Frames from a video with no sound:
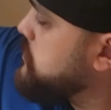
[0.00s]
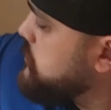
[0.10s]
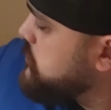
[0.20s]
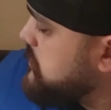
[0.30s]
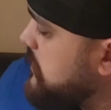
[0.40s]

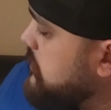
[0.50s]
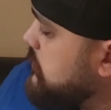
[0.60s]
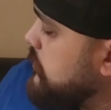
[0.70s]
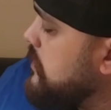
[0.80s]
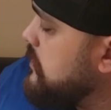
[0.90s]
choose
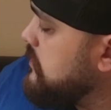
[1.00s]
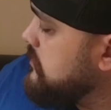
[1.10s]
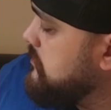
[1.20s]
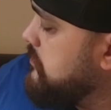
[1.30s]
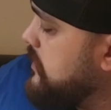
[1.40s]
Eagle Rare,
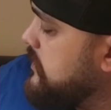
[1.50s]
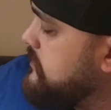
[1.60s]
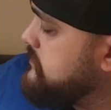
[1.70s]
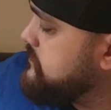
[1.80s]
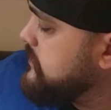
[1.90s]

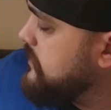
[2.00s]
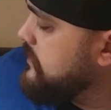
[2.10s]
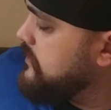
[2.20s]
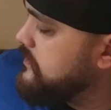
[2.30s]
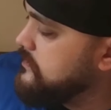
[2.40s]
but
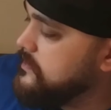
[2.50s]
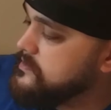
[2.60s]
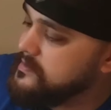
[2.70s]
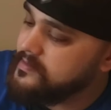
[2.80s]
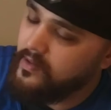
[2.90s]

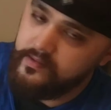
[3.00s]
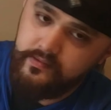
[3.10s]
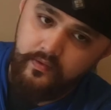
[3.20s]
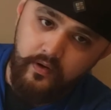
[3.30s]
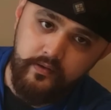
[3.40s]
this is
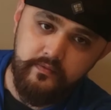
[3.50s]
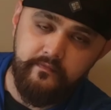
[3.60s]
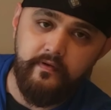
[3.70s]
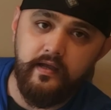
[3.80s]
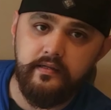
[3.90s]
also hard to
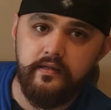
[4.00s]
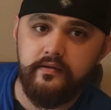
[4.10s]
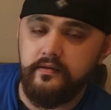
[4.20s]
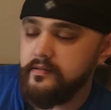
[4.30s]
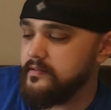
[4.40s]
find
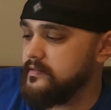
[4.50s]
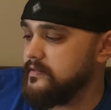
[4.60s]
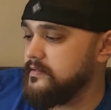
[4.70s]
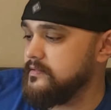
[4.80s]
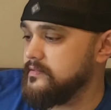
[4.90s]
here
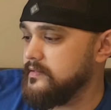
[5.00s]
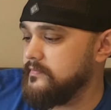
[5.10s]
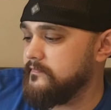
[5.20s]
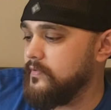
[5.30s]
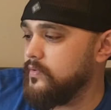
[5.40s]

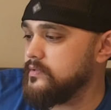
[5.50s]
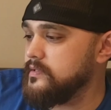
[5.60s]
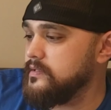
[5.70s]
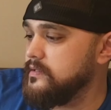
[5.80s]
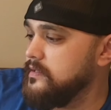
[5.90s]
in
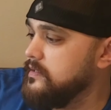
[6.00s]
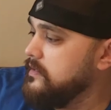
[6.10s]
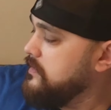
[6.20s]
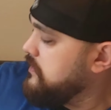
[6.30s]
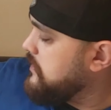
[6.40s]
Florida.
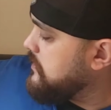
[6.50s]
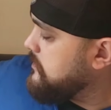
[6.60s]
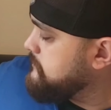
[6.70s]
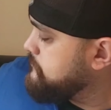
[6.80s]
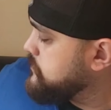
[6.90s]

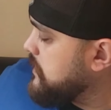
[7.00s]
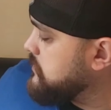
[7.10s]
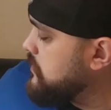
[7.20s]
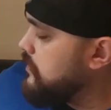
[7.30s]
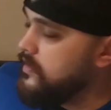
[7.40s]
I
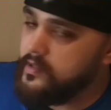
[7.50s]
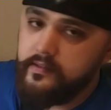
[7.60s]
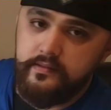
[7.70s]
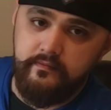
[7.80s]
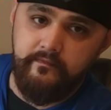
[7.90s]
don't know how
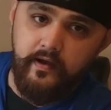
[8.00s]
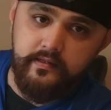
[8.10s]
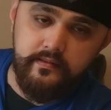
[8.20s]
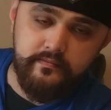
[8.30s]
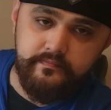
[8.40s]
hard it is to
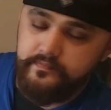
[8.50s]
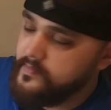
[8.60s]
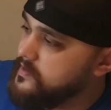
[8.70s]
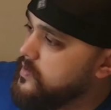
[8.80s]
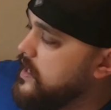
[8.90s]
find
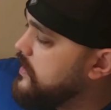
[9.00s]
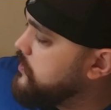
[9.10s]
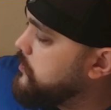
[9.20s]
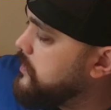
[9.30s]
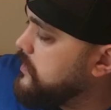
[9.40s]
in
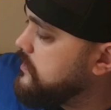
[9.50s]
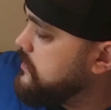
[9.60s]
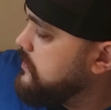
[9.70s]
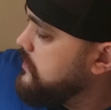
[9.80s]
Ohio, but